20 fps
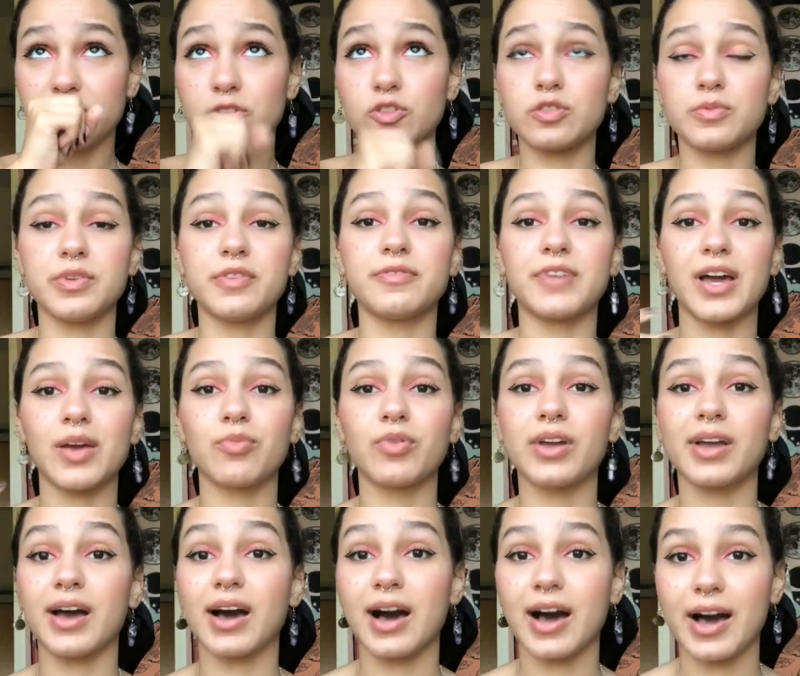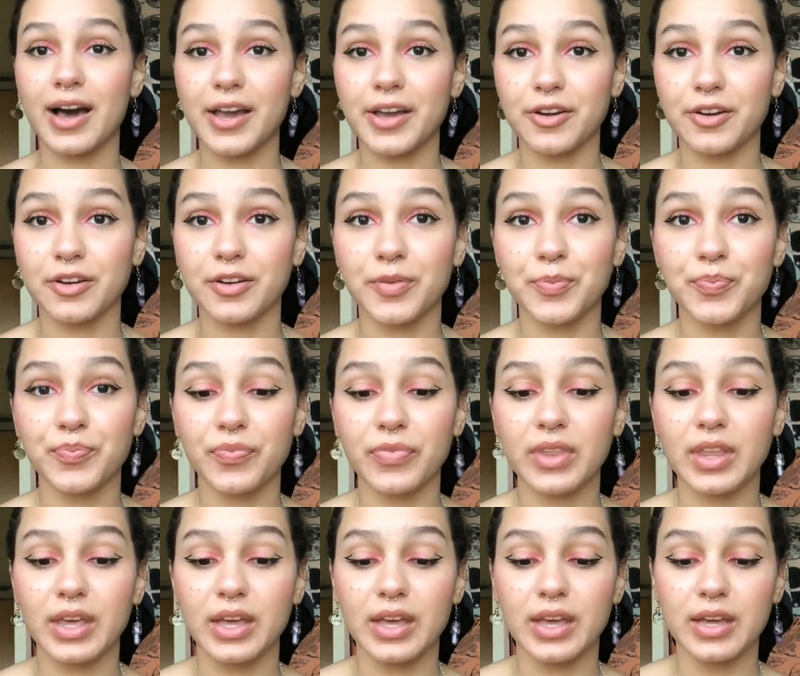can, vibrate higher.
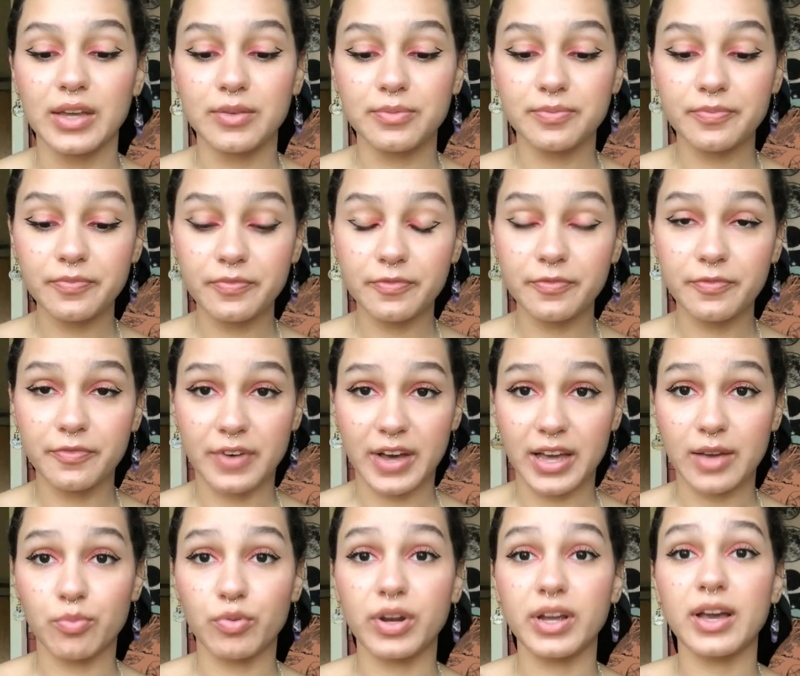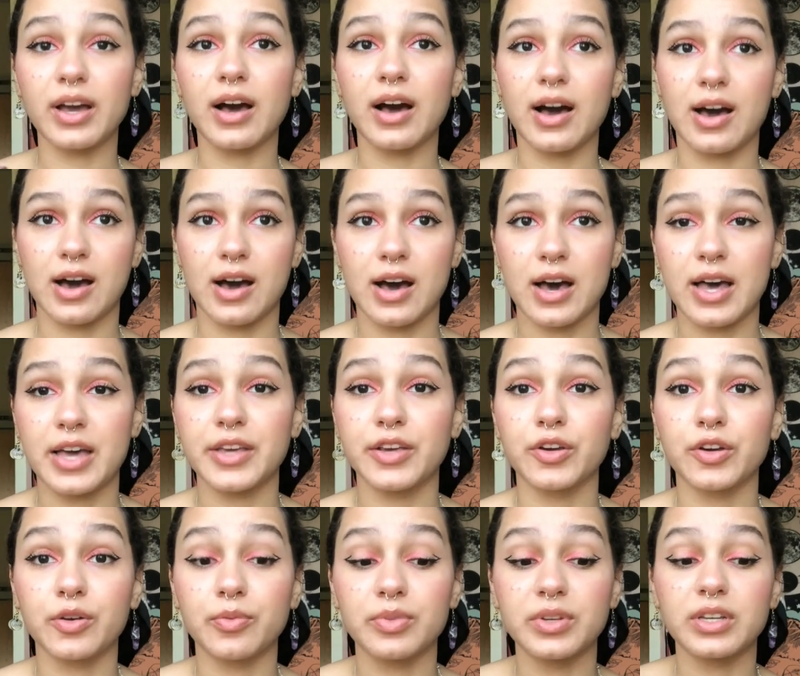Vibrate
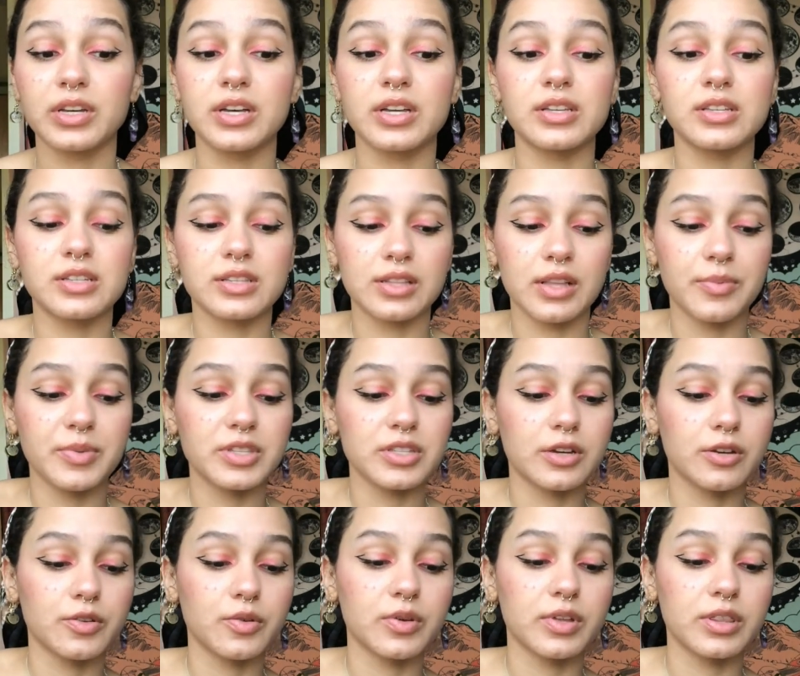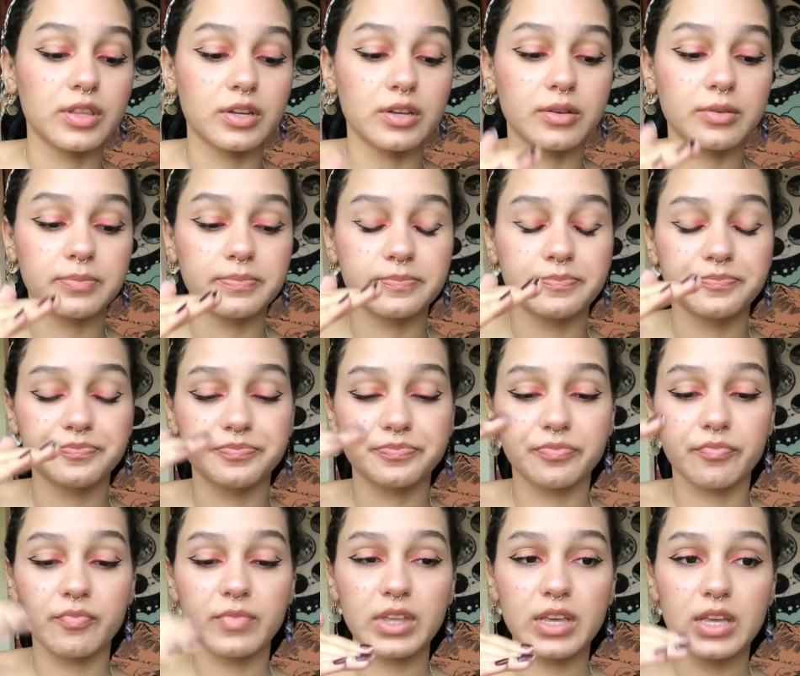higher, because let me tell you,
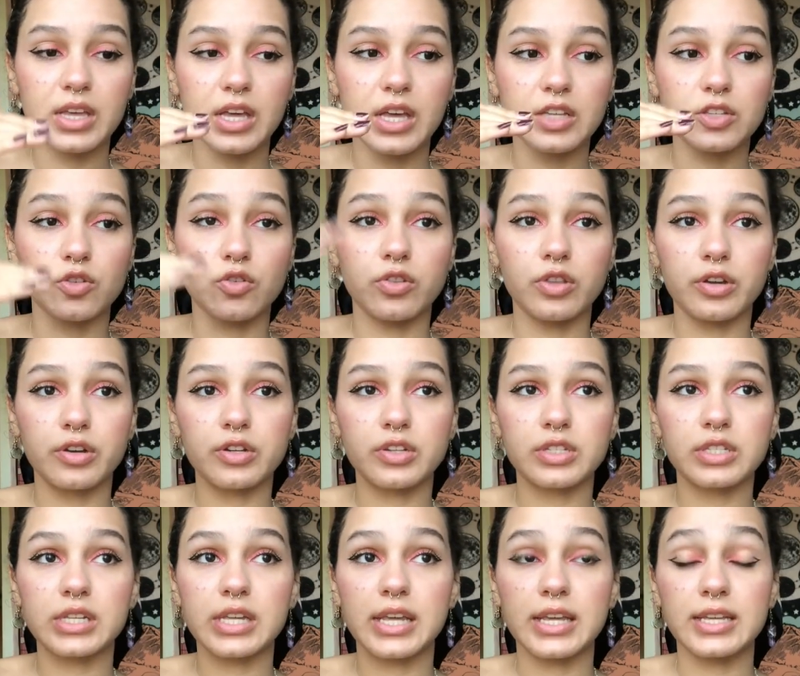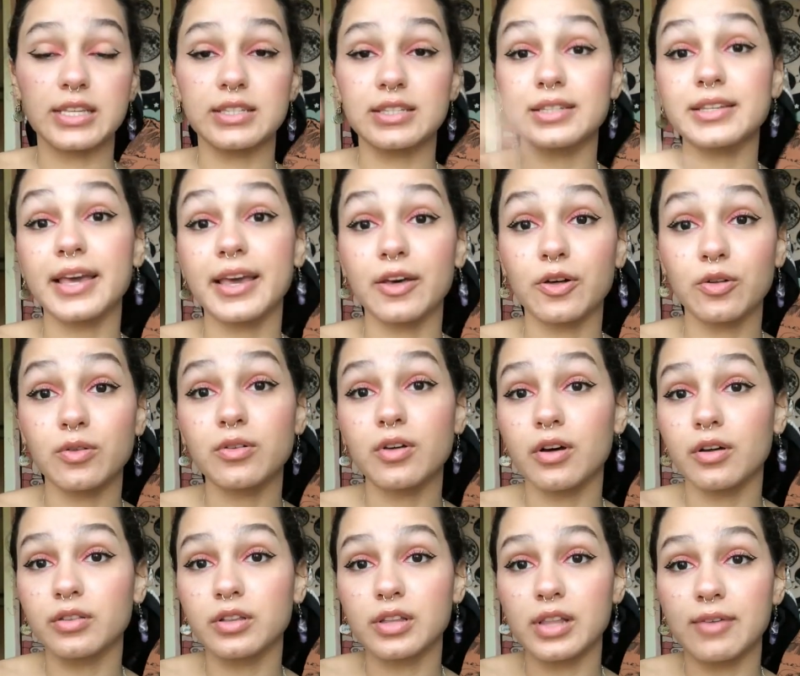so there's a scale
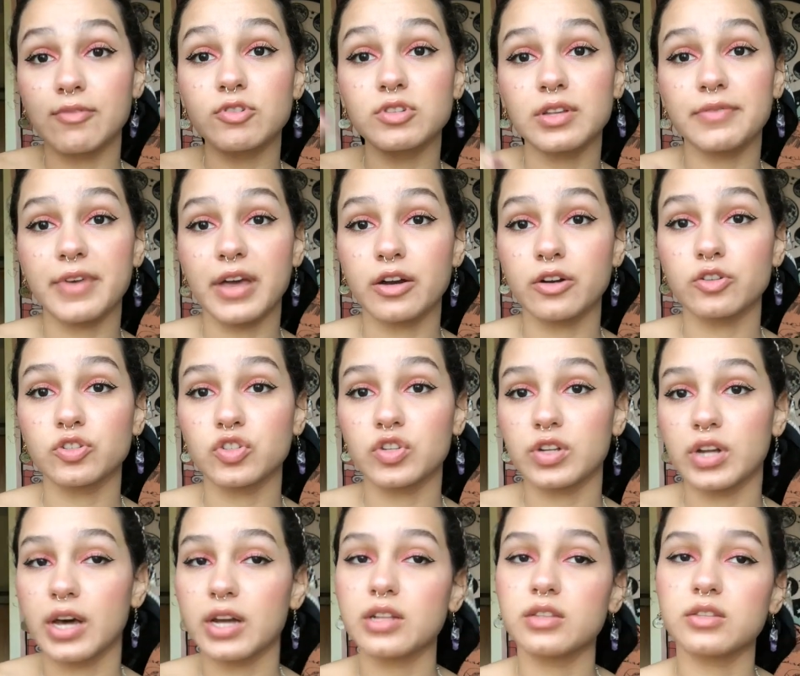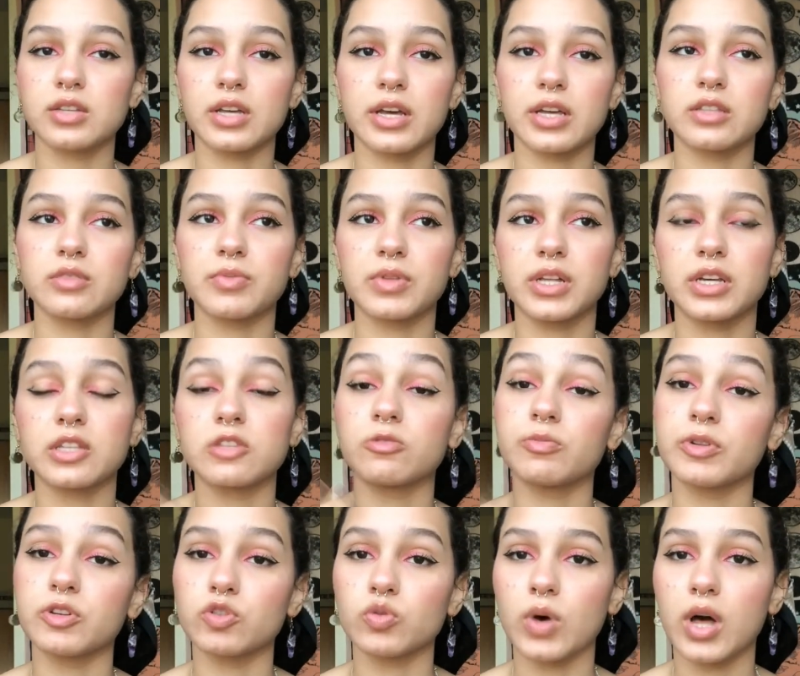called the levels of energy, not in science, but like in
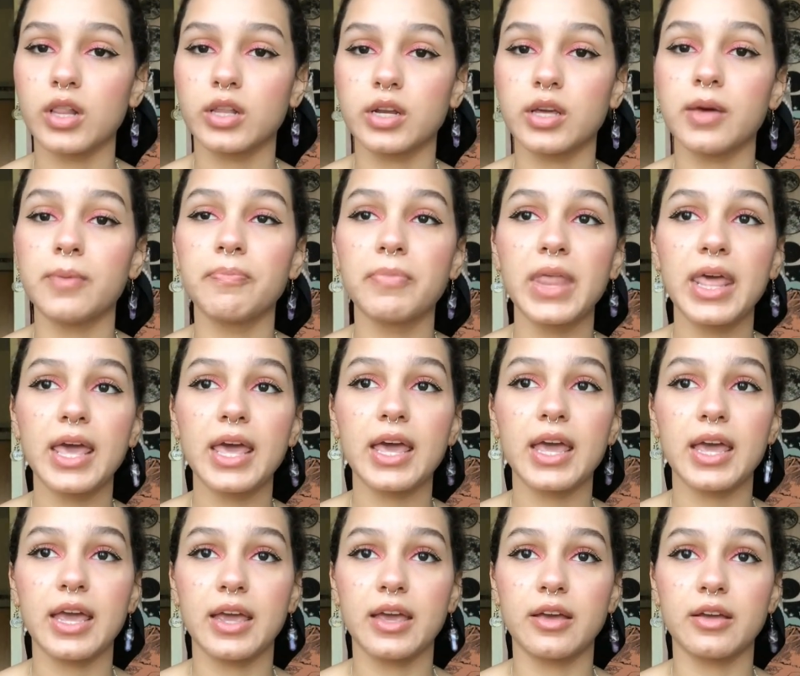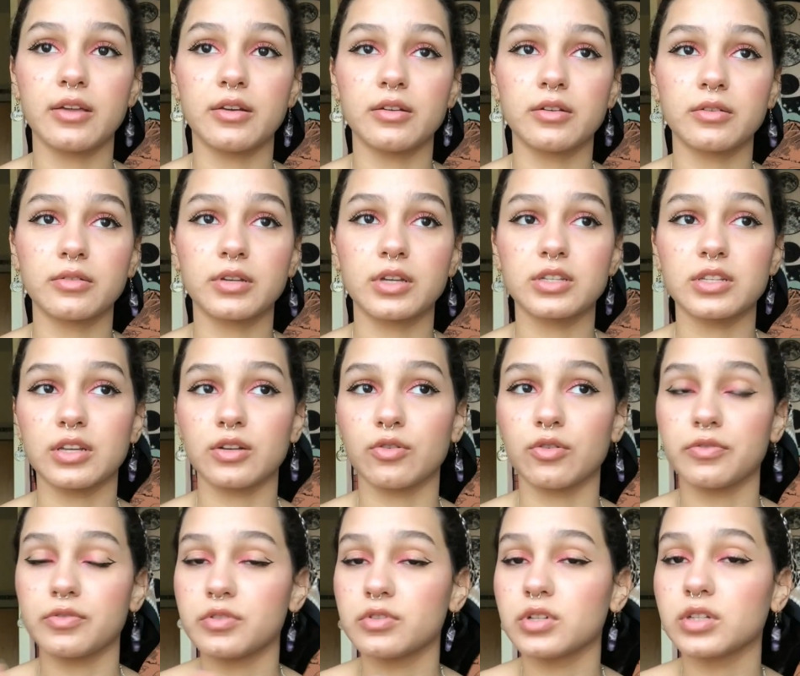spirituality. And because I know
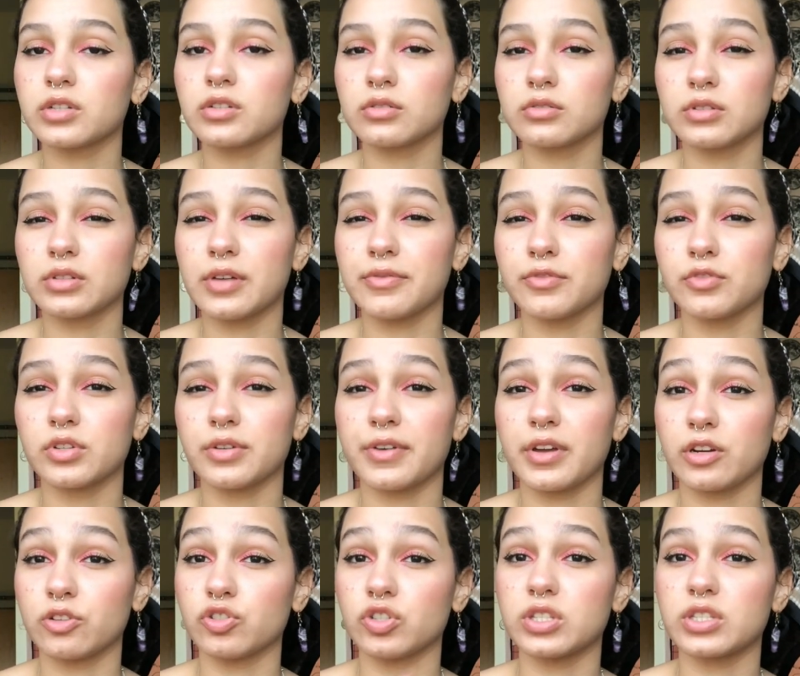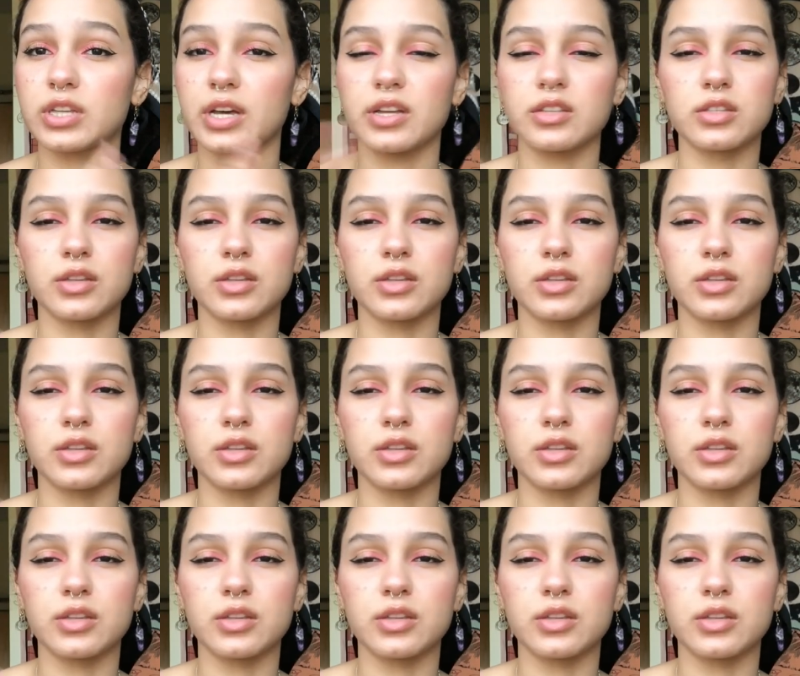if you look levels of energy in science,